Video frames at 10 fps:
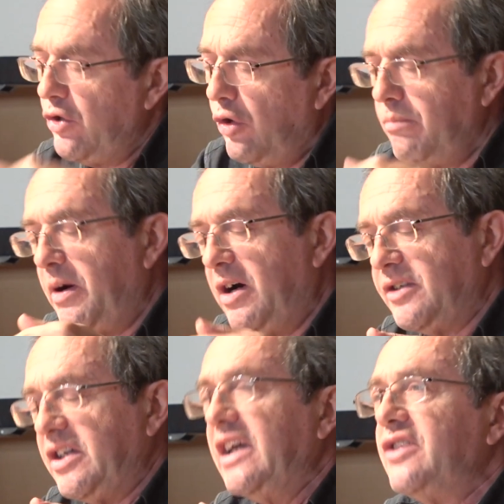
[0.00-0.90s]

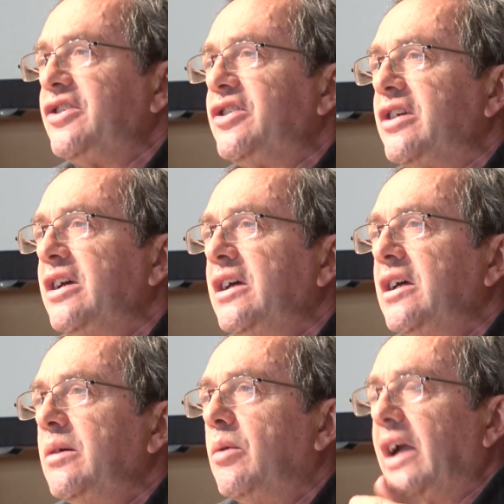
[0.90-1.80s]
non-partyists
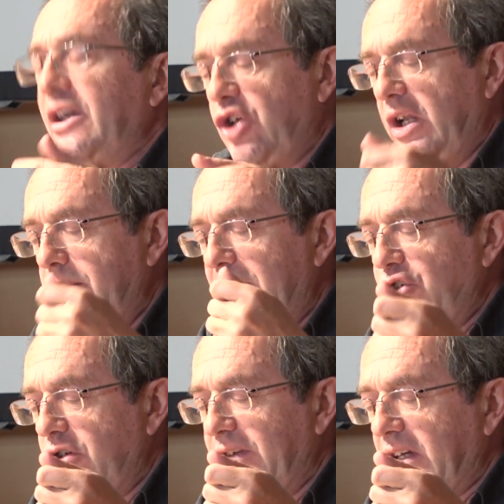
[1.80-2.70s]
were actually
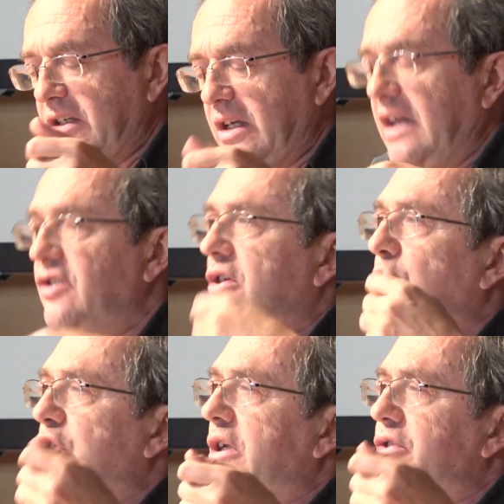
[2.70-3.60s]
Mensheviks and
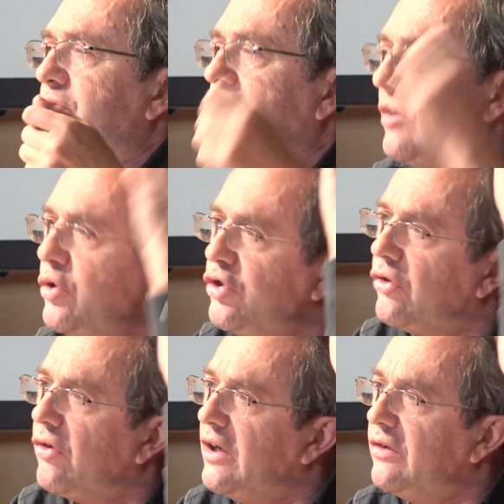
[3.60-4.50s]
socialist
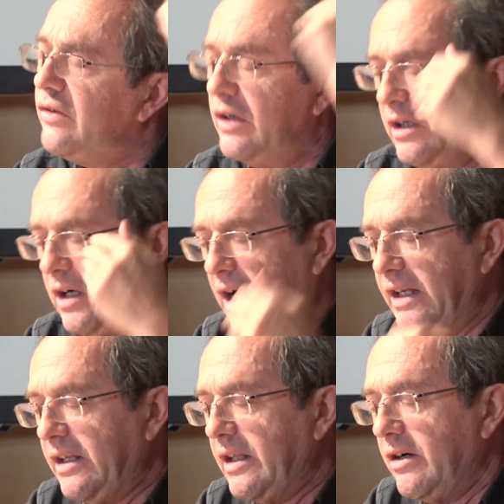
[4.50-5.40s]
revolutionaries
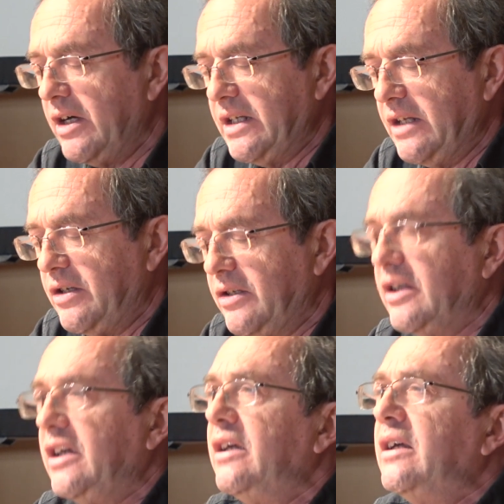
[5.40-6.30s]
hiding their
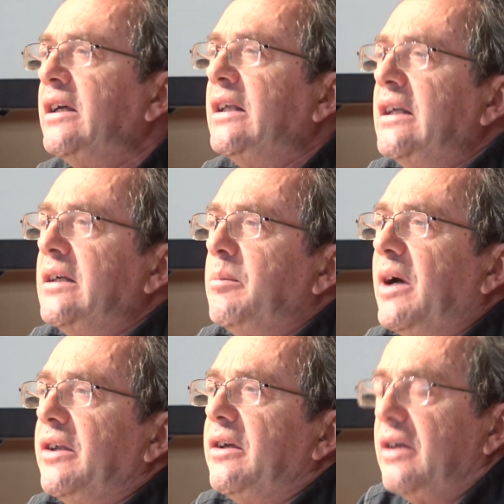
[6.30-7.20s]
identity.
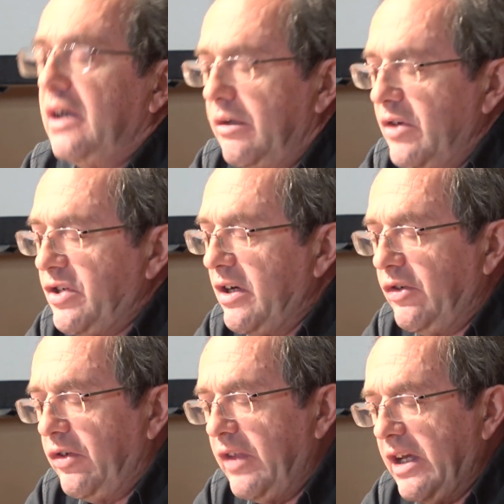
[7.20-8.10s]
But
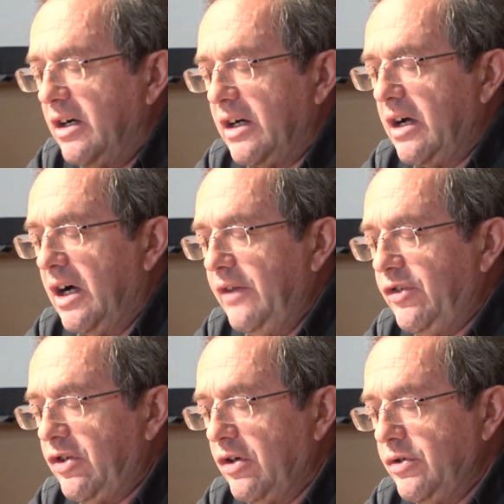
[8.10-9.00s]
research in the
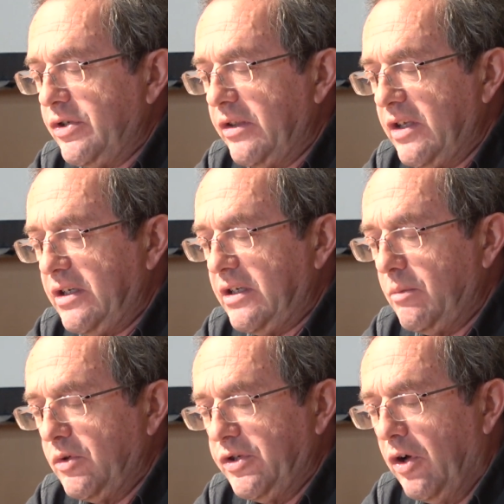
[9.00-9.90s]
archives shows that this was